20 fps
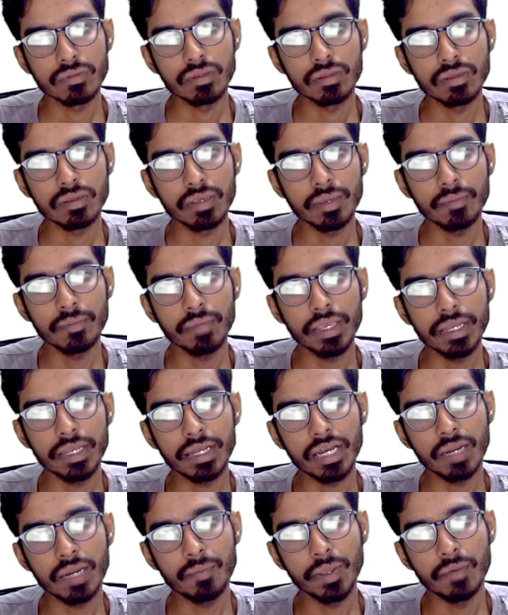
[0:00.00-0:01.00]
MA
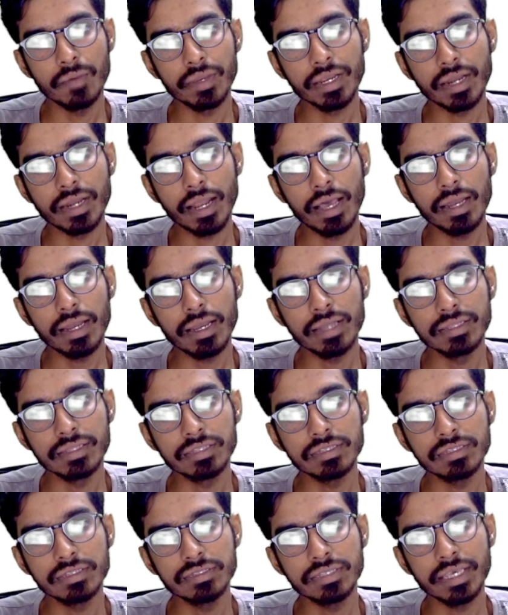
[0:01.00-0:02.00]
dot B vector, and this
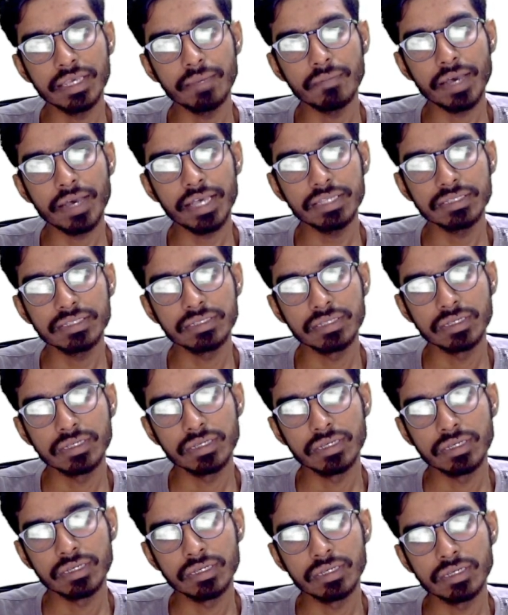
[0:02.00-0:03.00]
is same as
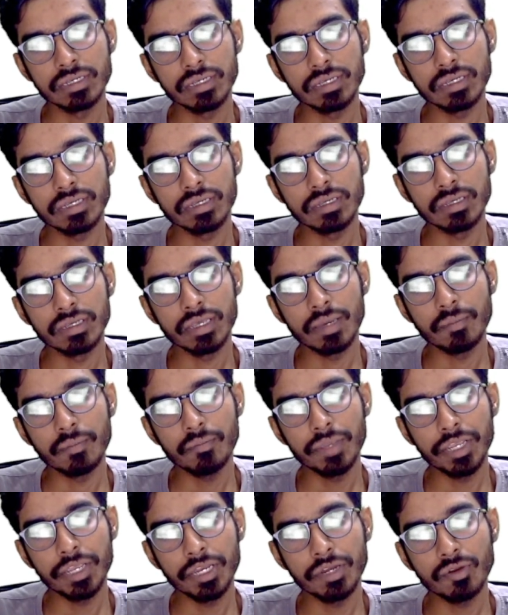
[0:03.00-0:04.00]
M
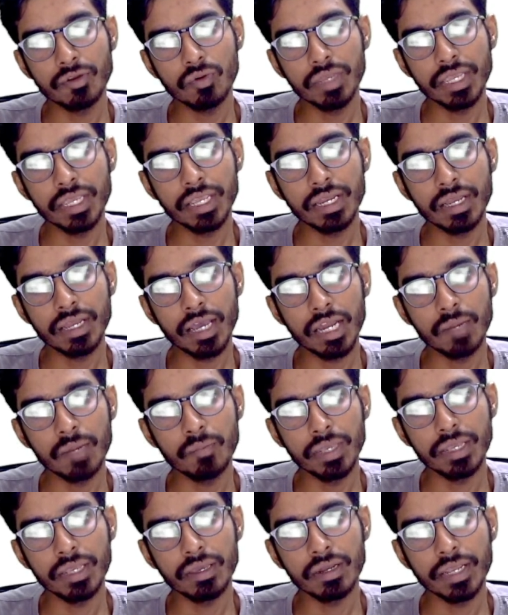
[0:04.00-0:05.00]
into A dot
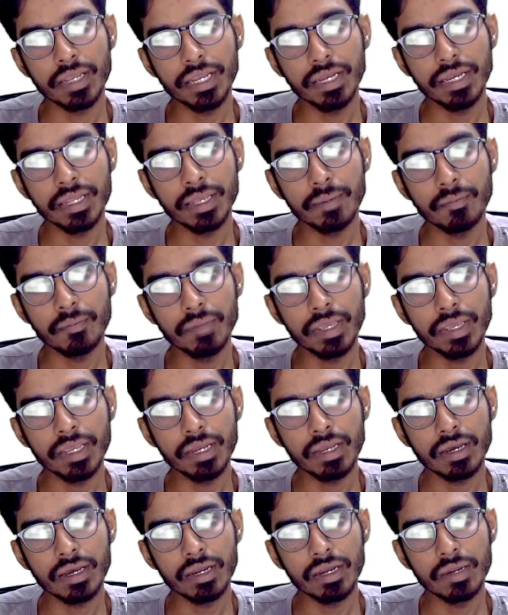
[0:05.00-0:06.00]
B, right? MA
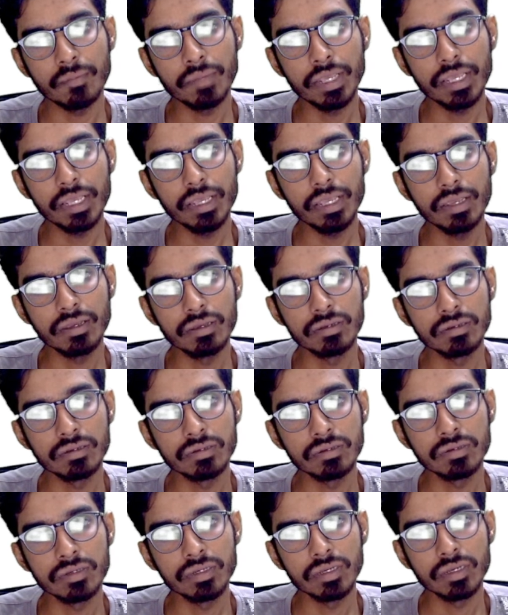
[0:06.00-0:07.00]
dot B,
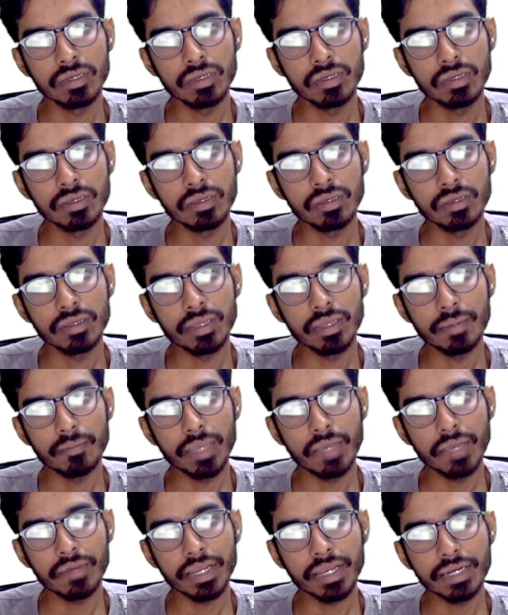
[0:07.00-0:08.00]

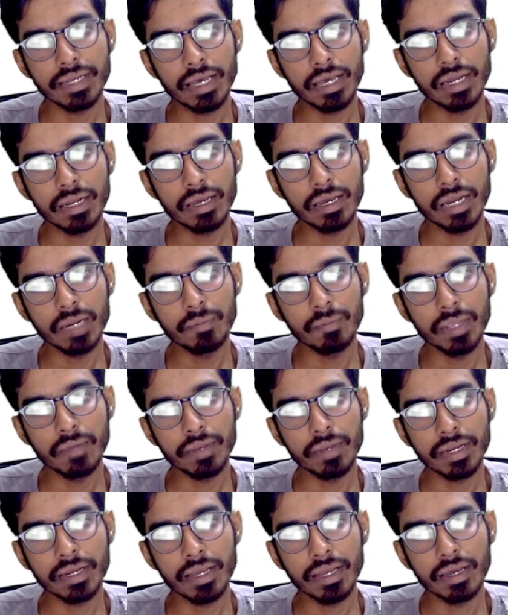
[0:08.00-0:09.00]
MA vector dot B
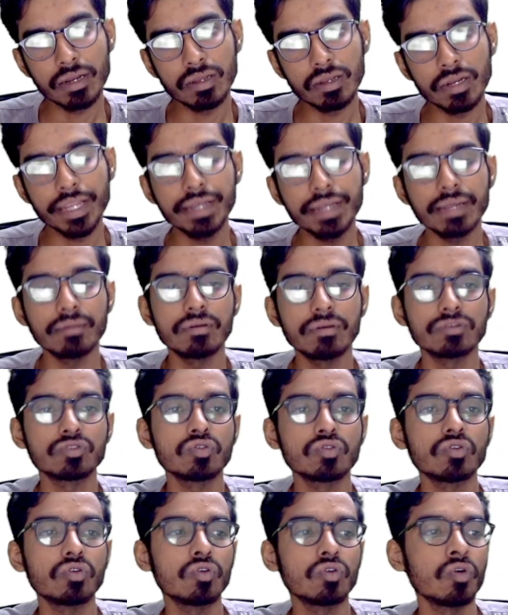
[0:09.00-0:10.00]
vector, right?
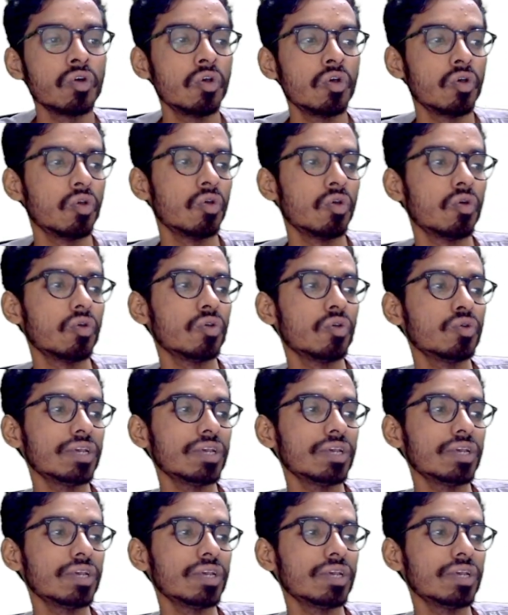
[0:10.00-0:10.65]
So you